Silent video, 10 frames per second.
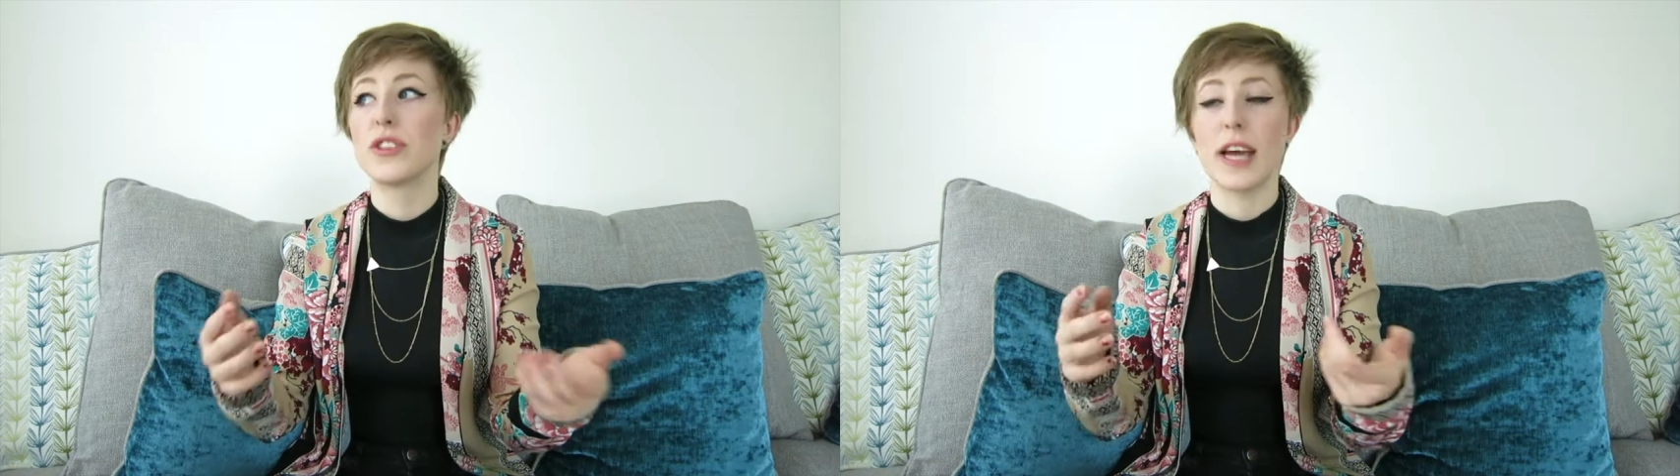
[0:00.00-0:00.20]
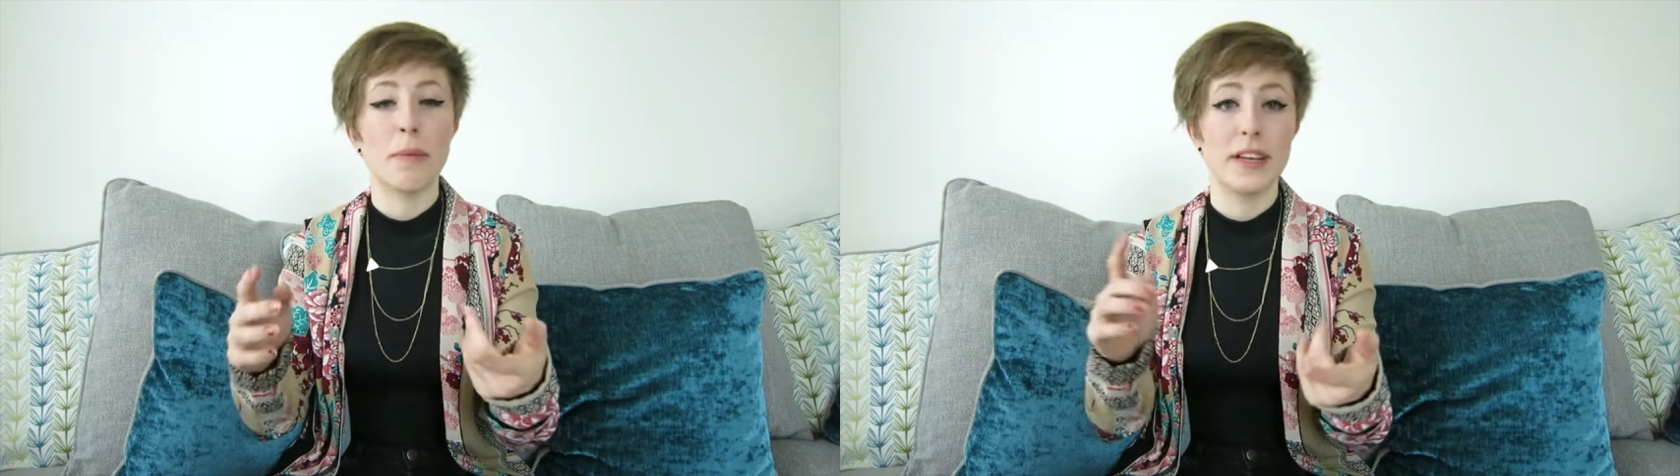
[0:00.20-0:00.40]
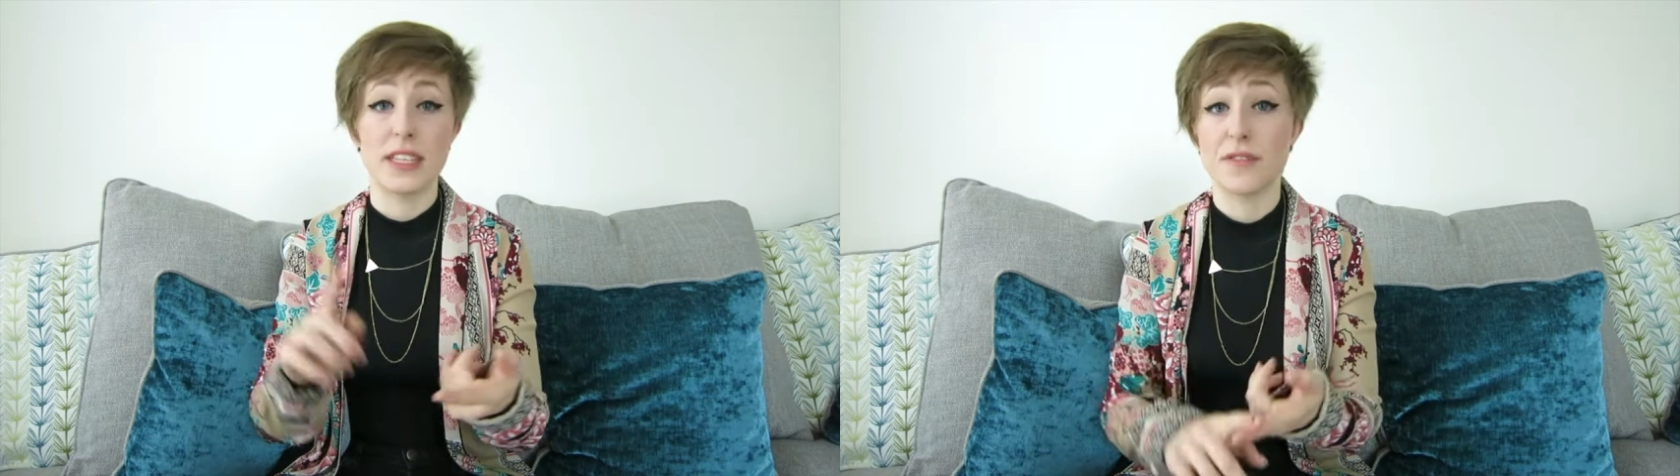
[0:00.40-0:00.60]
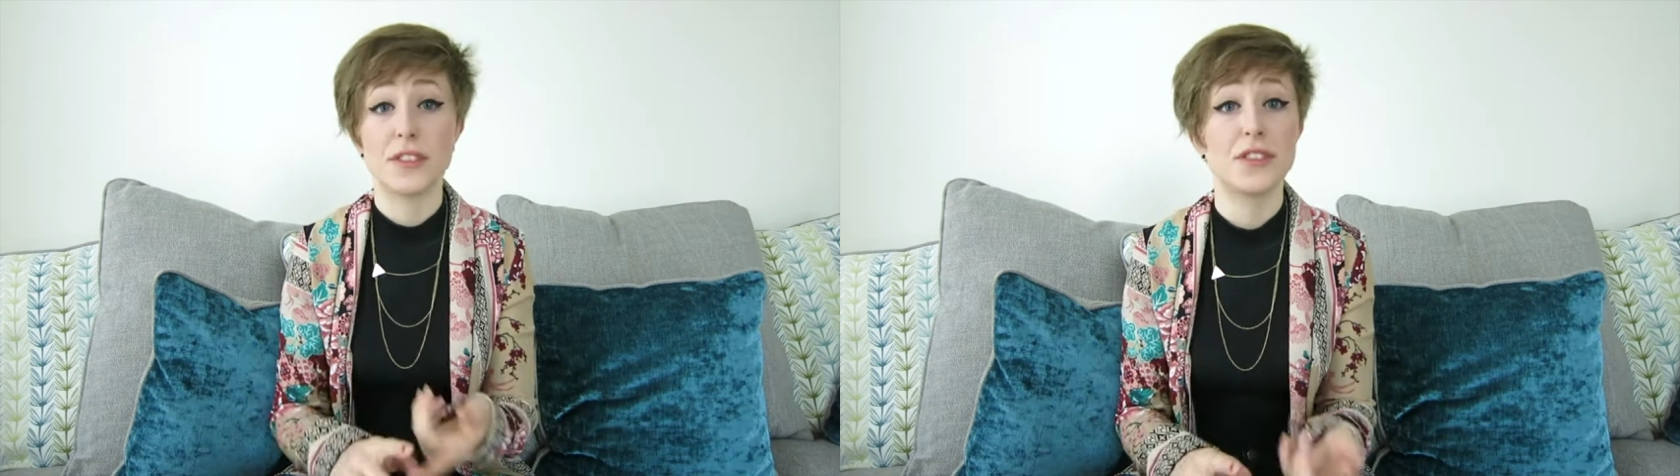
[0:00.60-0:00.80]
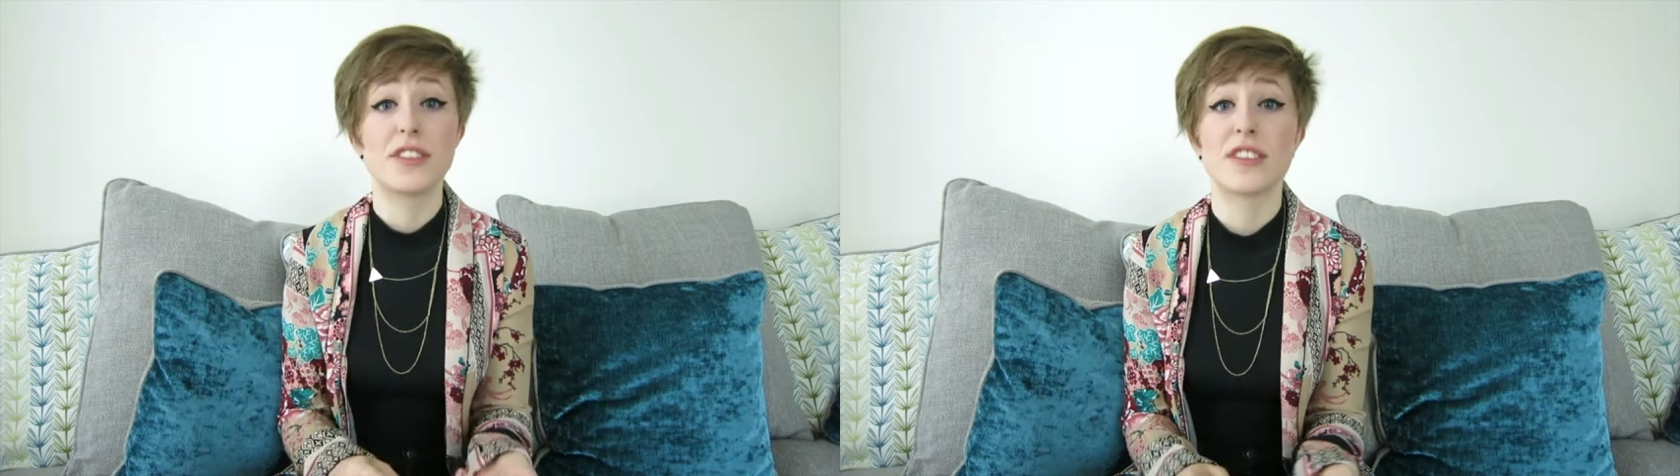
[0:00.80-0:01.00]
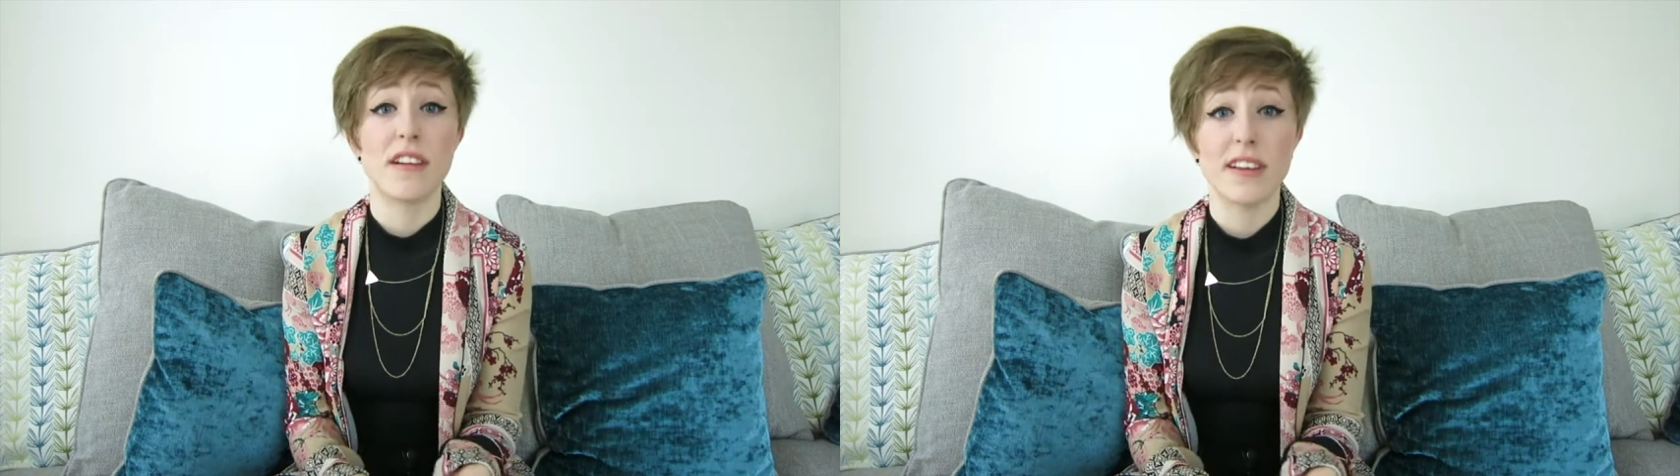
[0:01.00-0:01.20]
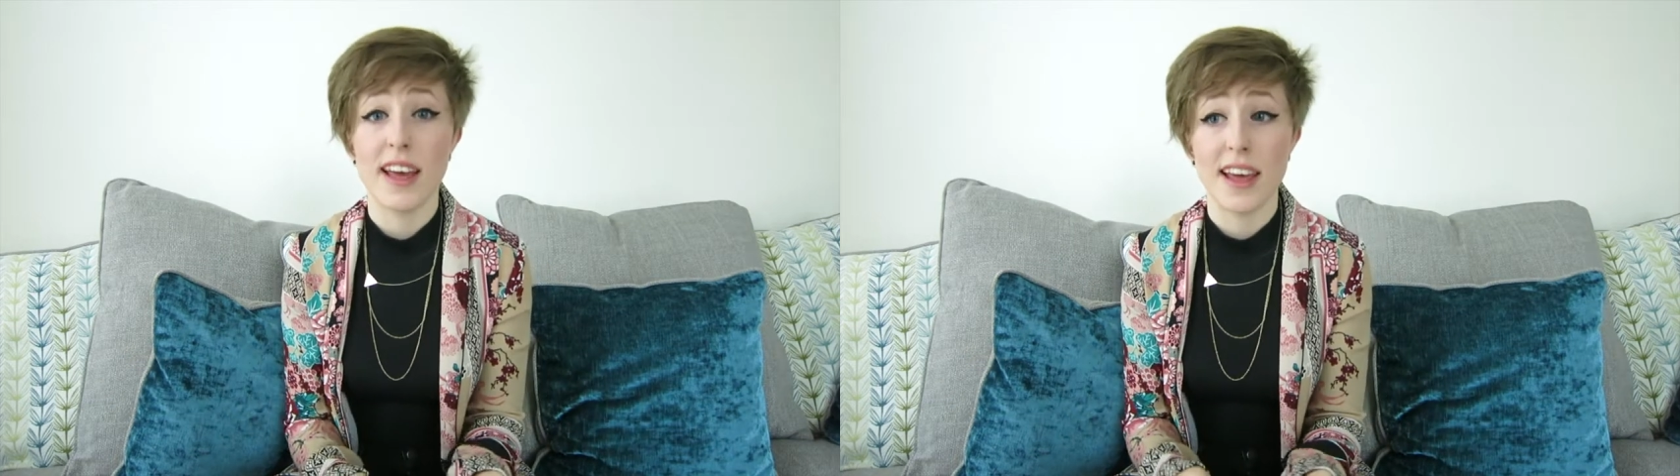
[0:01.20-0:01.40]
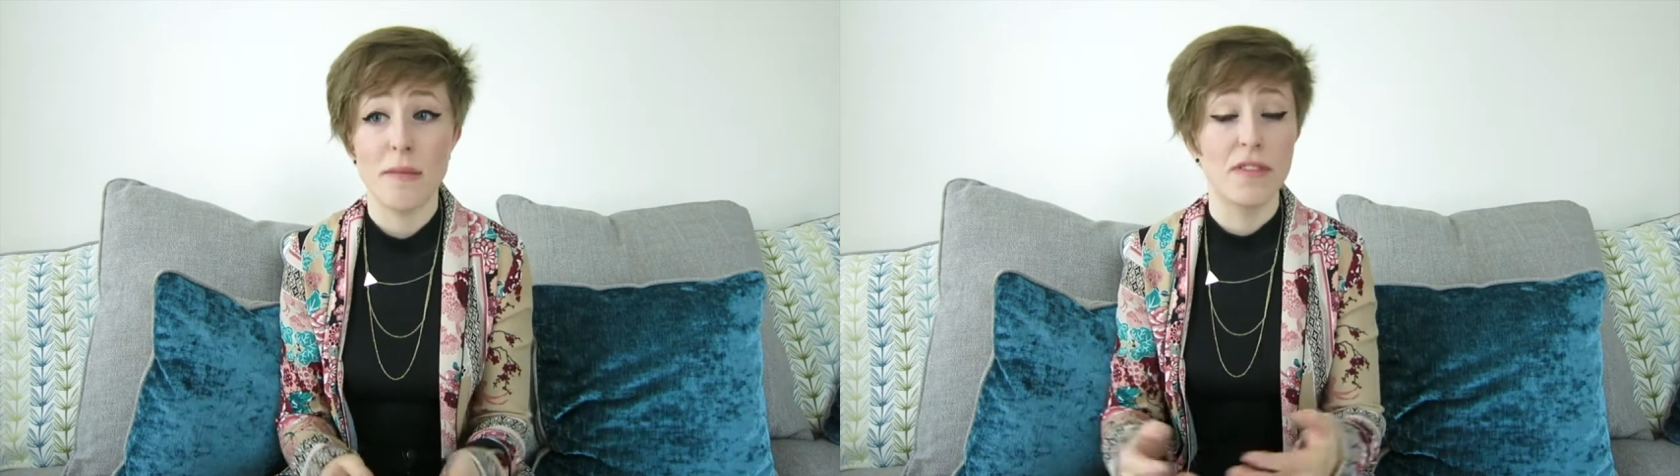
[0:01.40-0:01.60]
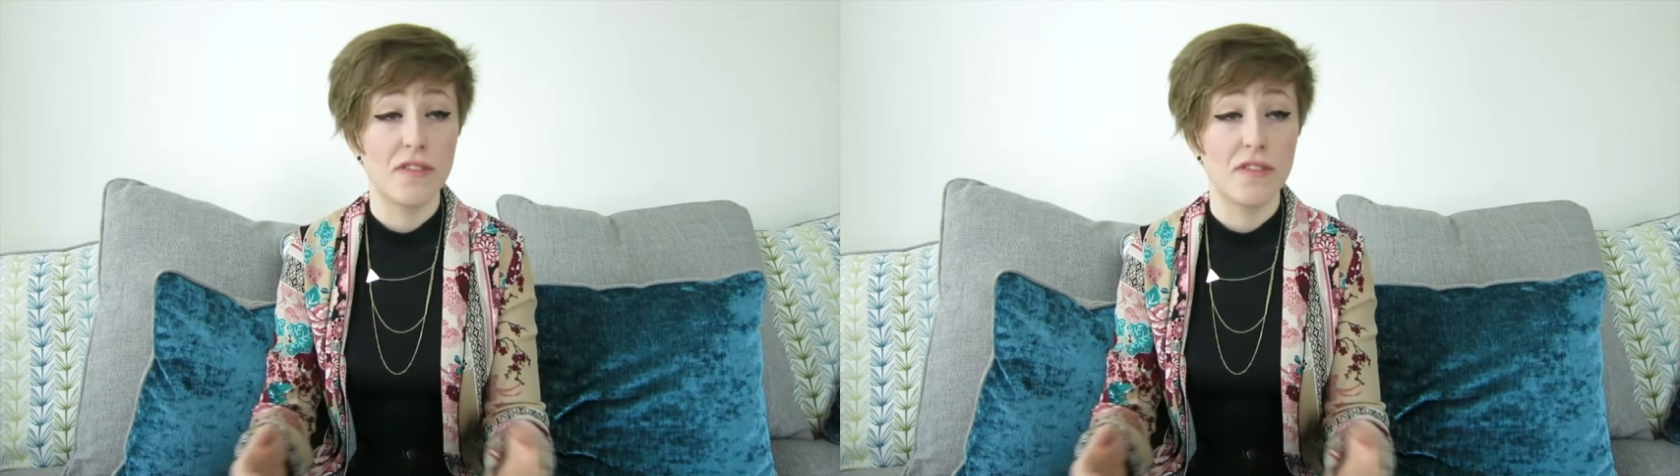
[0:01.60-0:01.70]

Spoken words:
Japanese food, sake,